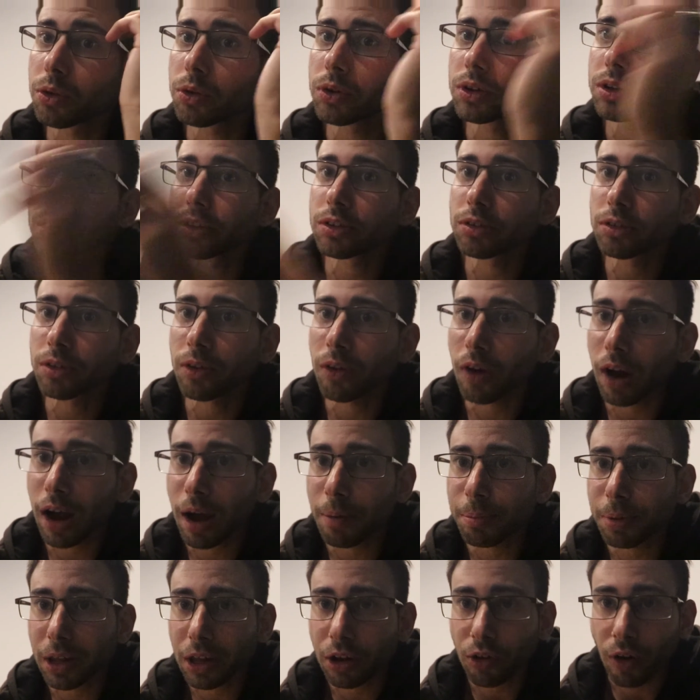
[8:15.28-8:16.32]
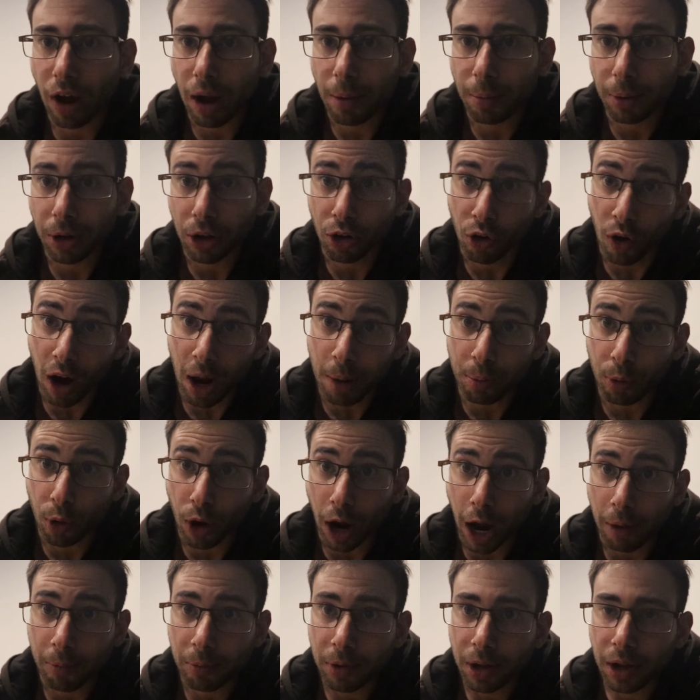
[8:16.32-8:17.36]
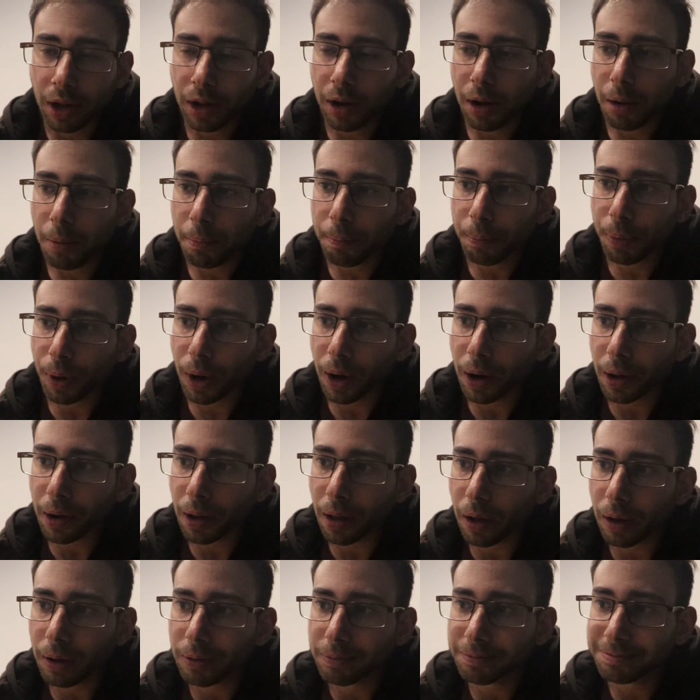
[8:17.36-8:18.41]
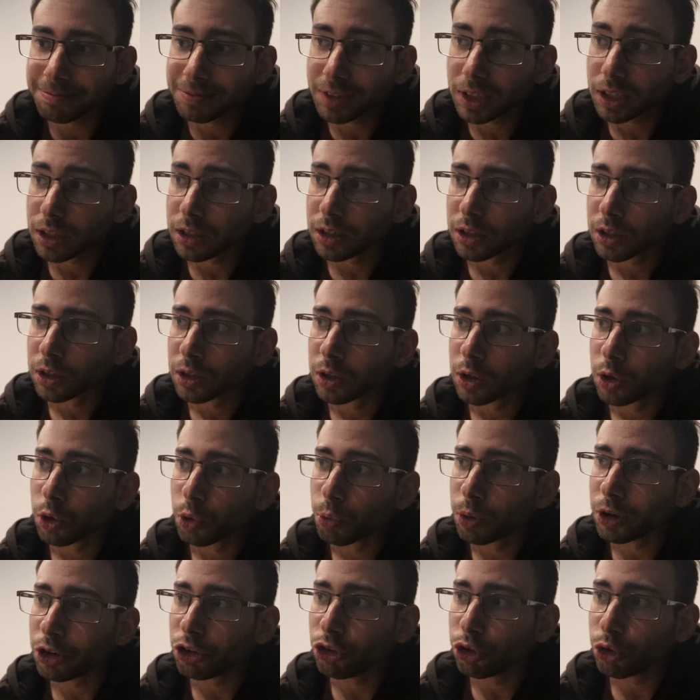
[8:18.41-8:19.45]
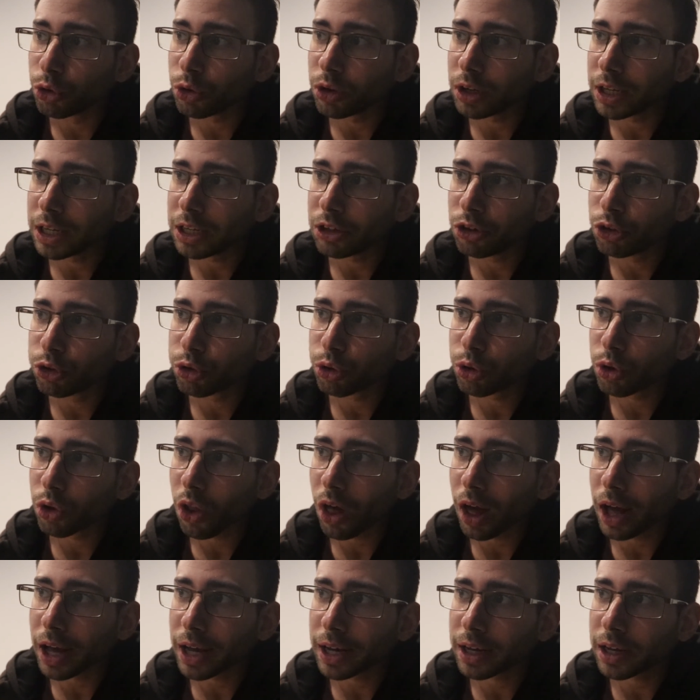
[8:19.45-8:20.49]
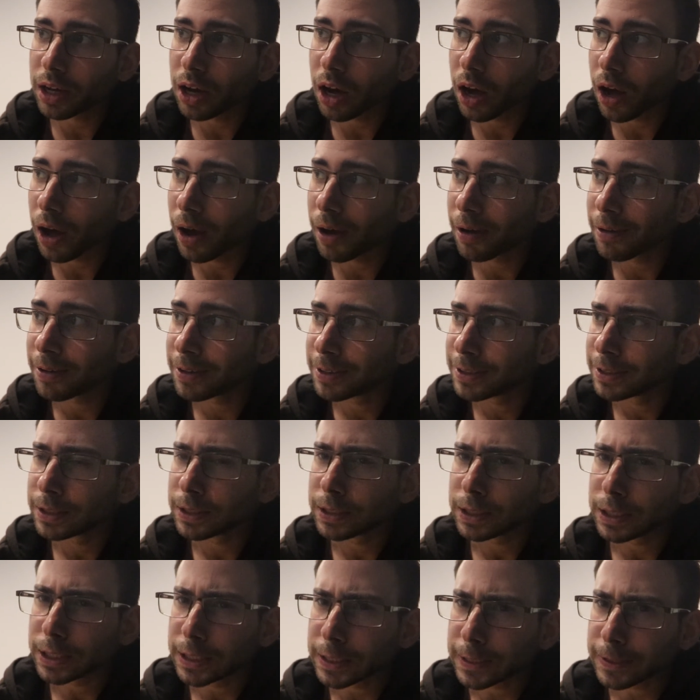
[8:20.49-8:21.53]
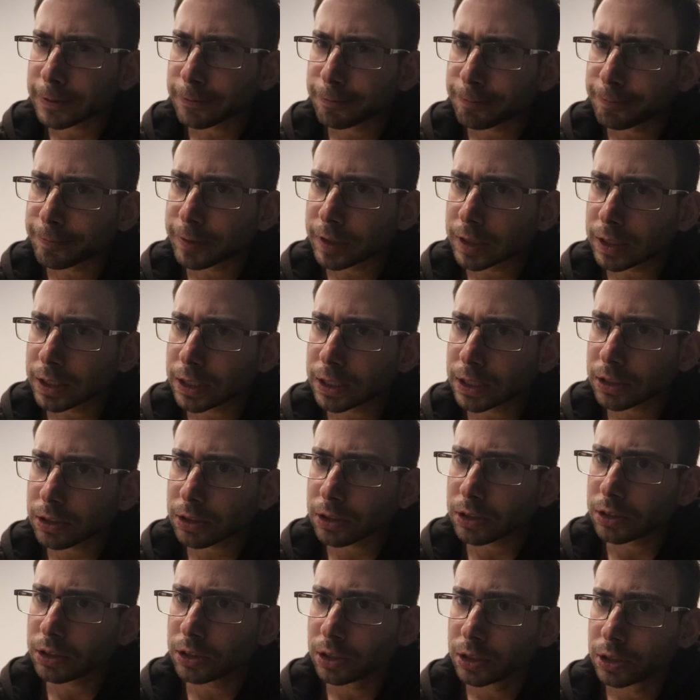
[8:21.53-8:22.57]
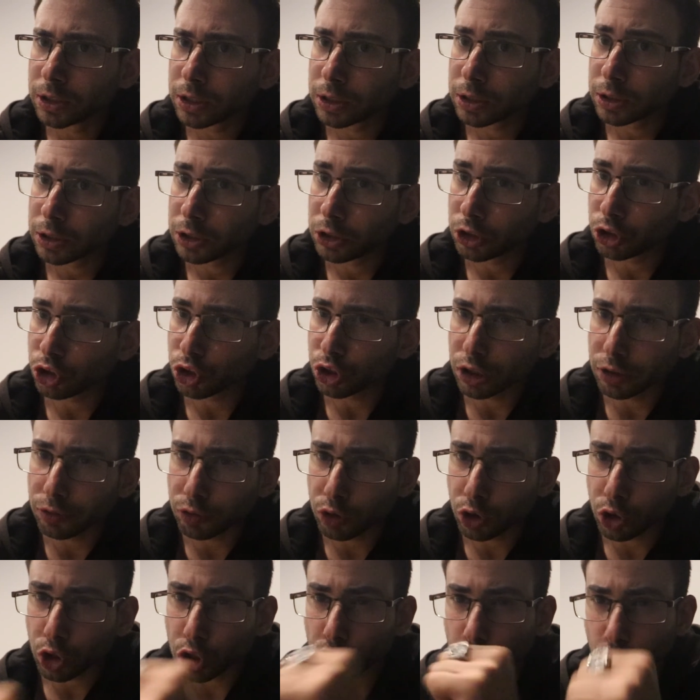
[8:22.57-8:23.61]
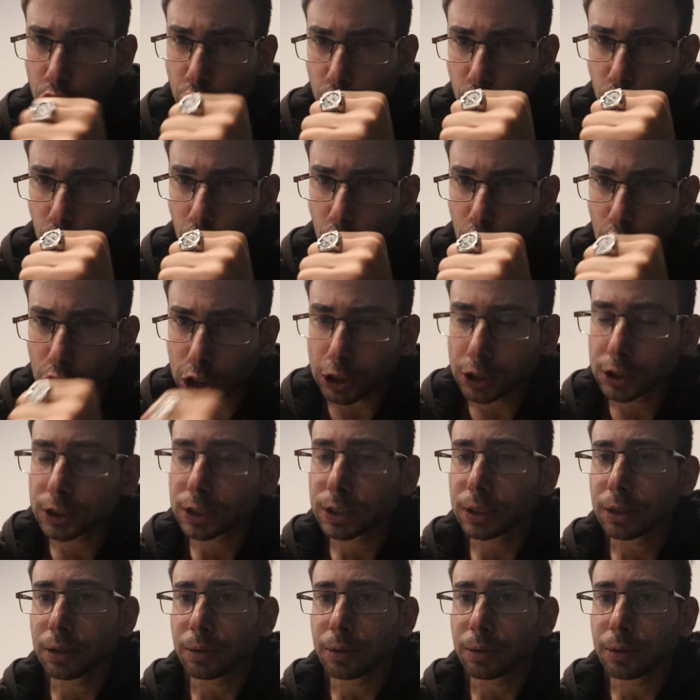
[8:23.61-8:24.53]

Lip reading: all this crappity crap. But, we do need to, act fast and deliver the goods.